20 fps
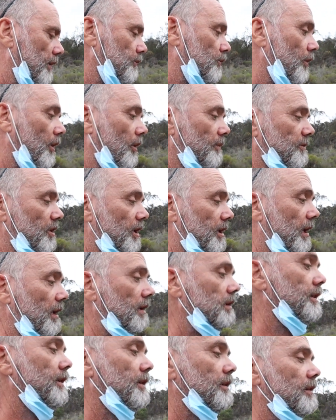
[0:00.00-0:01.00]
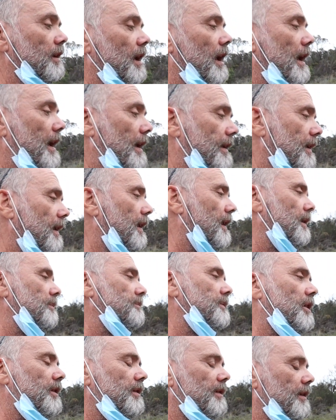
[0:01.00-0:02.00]
group to kill you, and
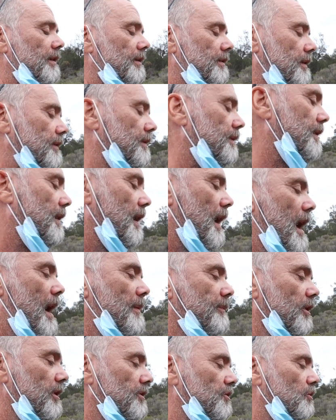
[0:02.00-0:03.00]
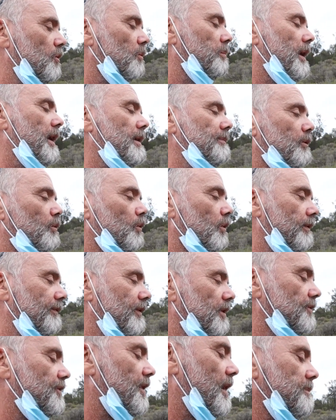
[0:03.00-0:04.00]
Aboriginal people would
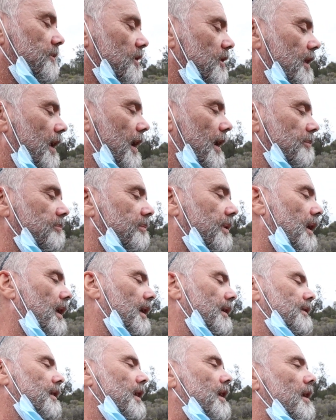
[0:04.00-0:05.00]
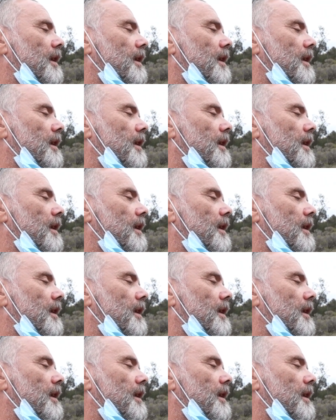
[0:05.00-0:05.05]
have accepted that. But